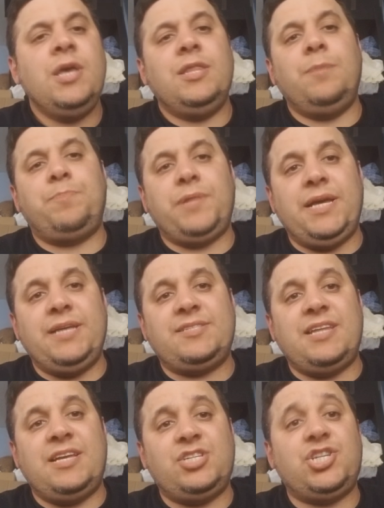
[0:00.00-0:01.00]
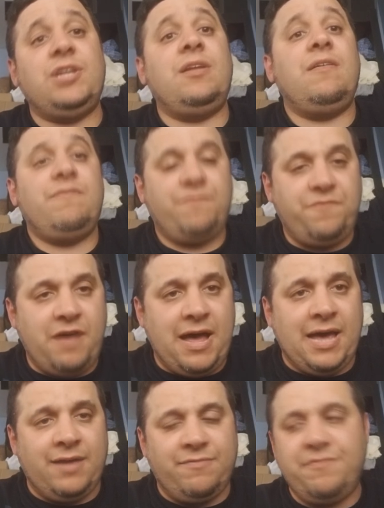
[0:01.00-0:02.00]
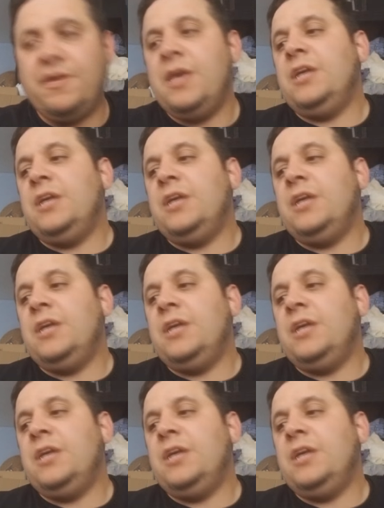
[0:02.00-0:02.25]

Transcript: the PlayStation 5.